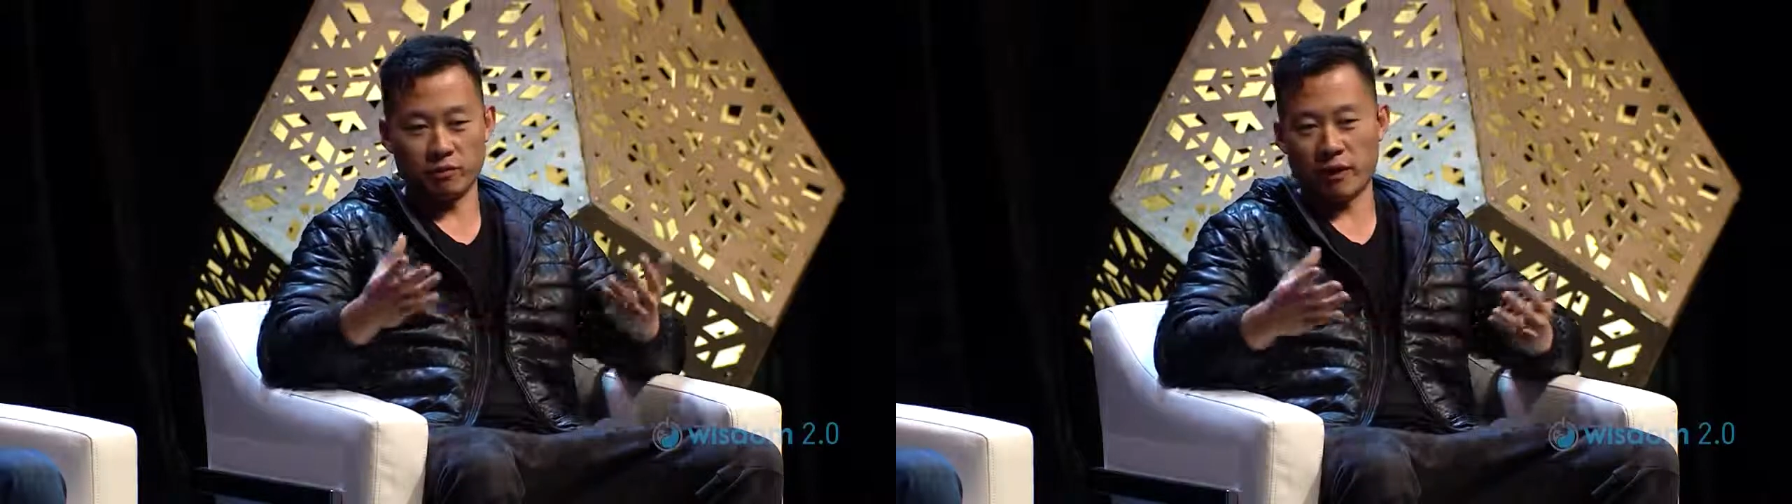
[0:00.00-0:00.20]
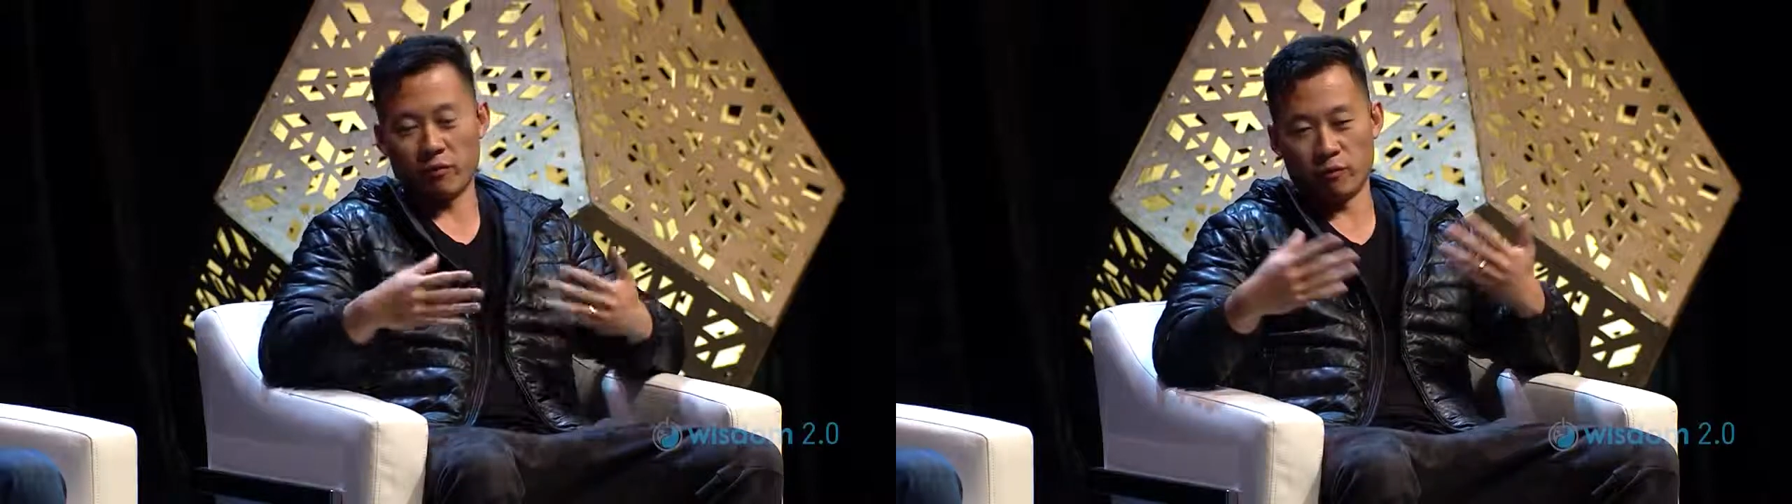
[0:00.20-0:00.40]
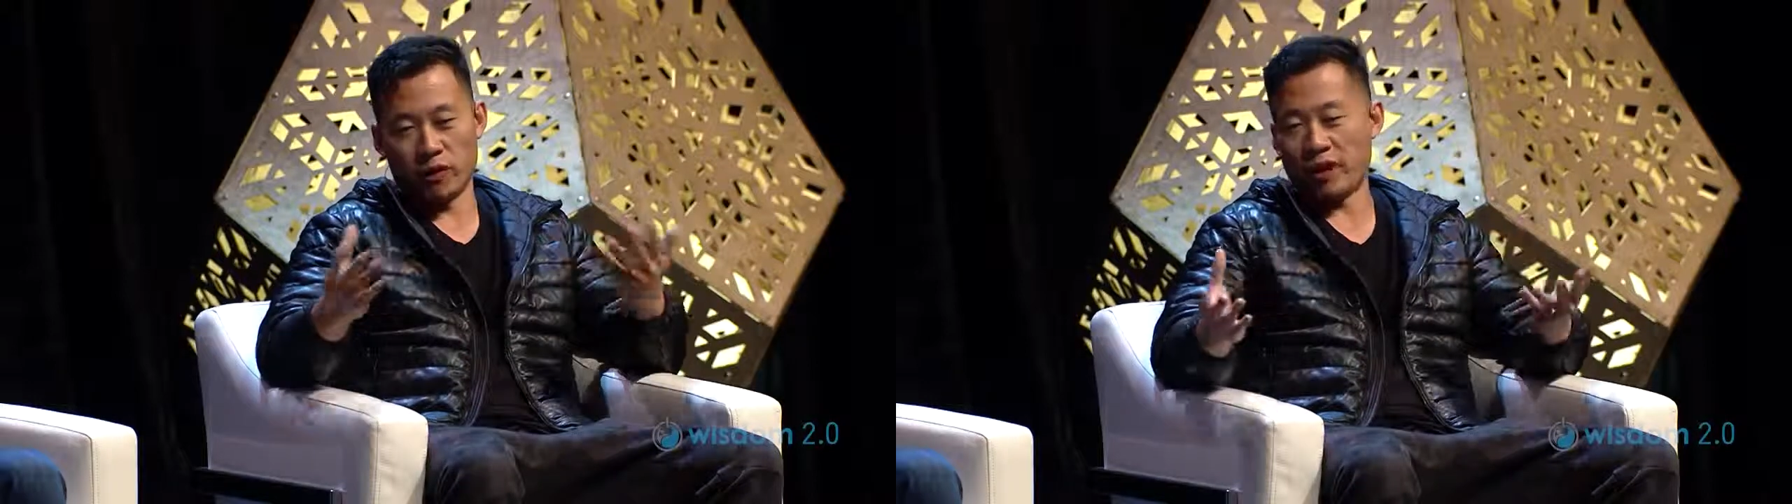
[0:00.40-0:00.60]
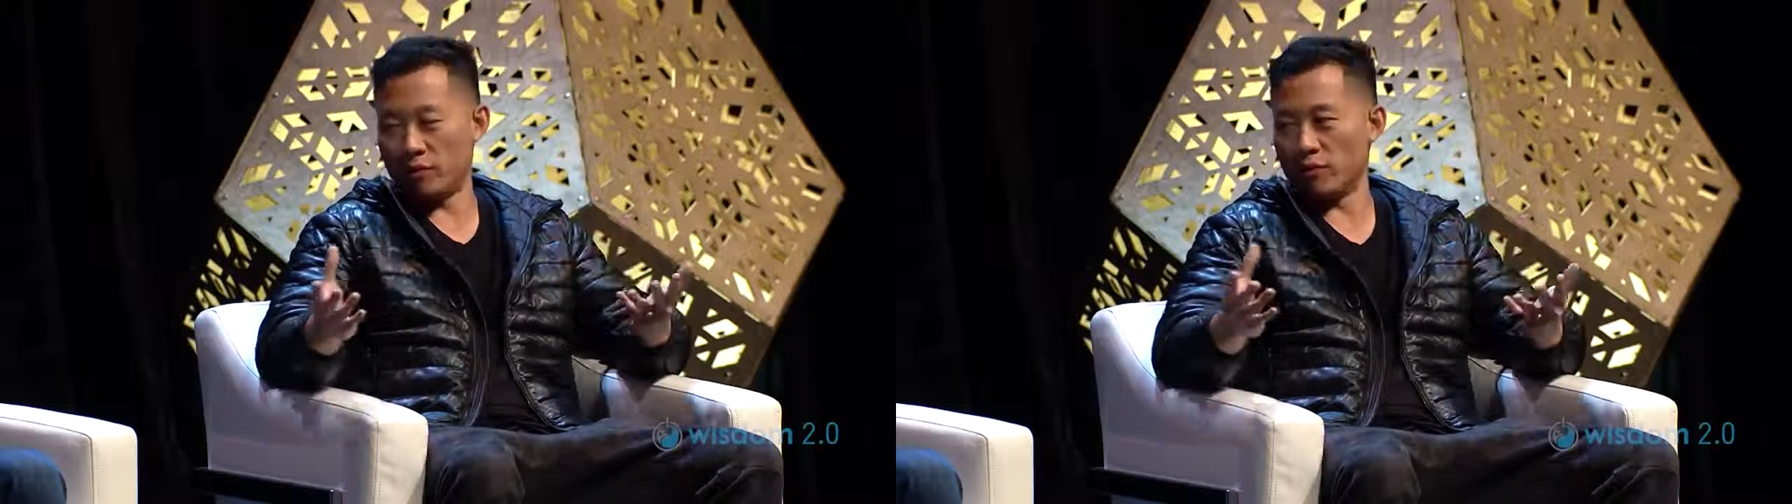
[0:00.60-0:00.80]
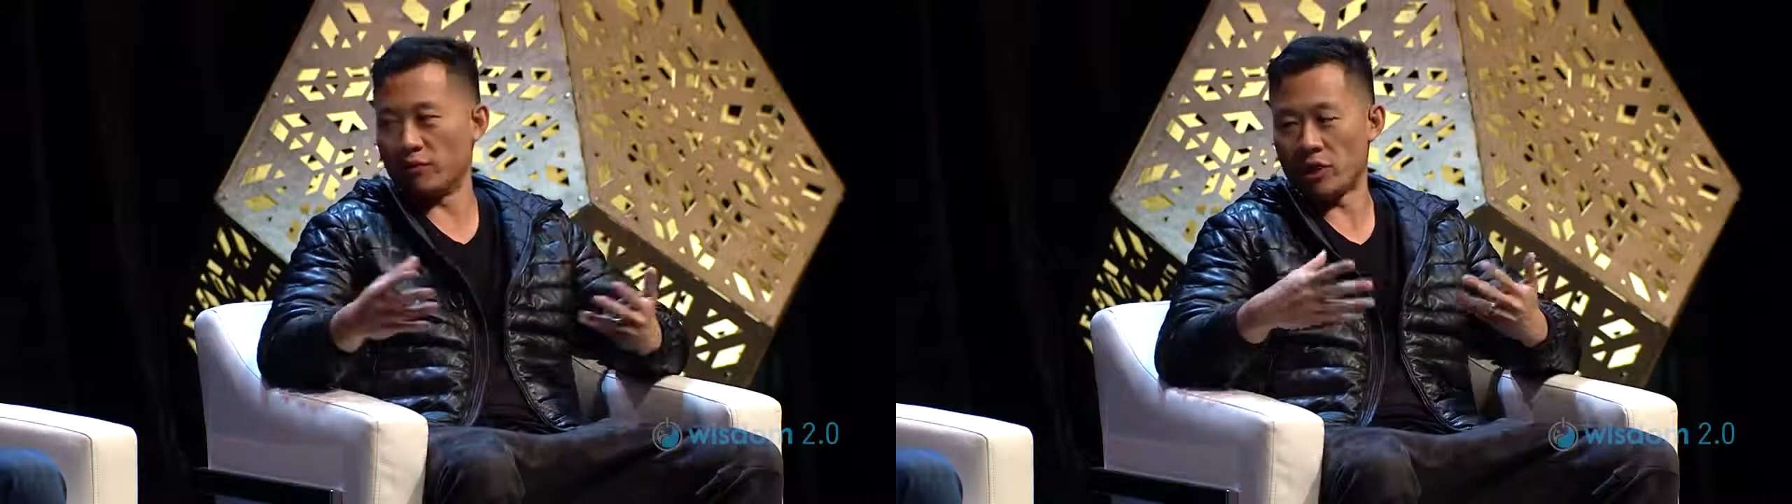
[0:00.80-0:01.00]
A lot of
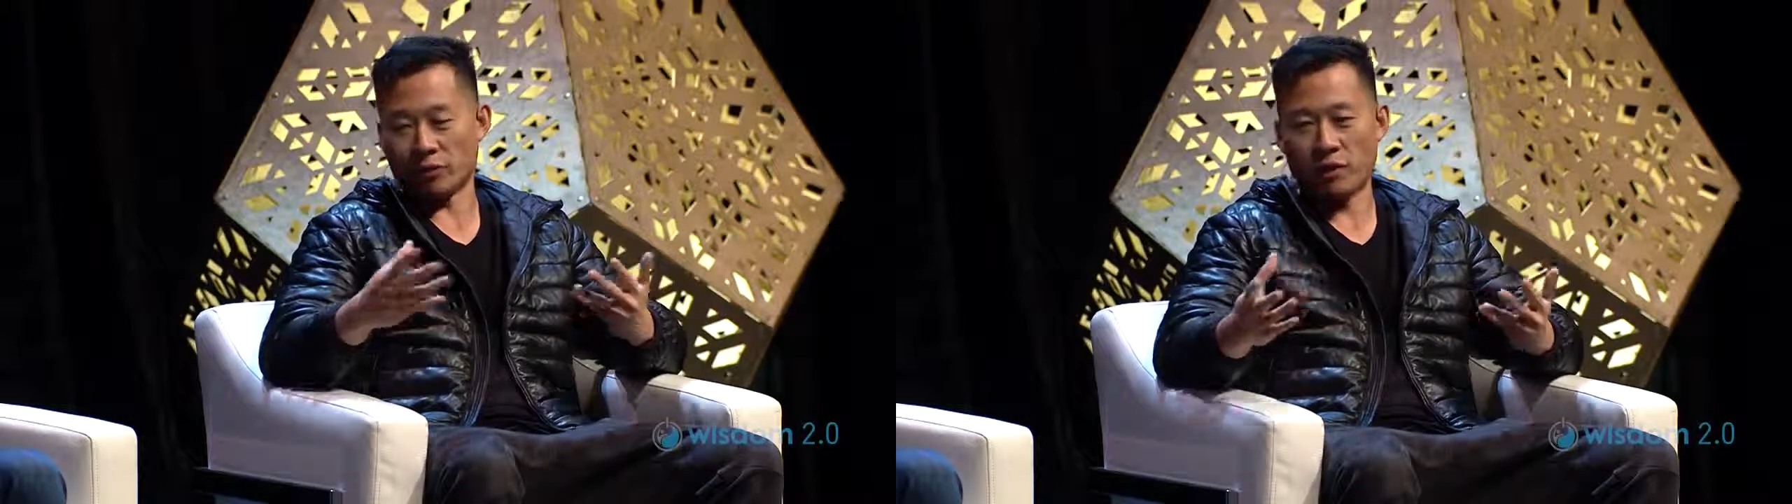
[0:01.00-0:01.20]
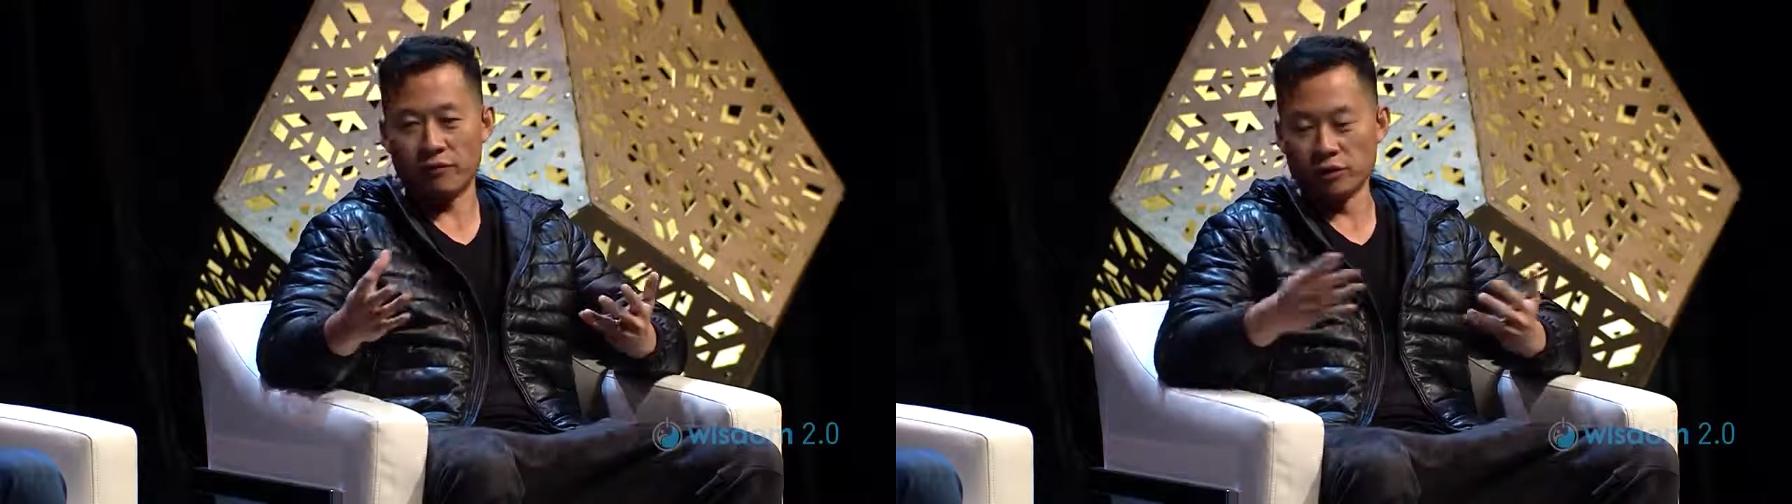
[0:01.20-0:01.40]
people have talked about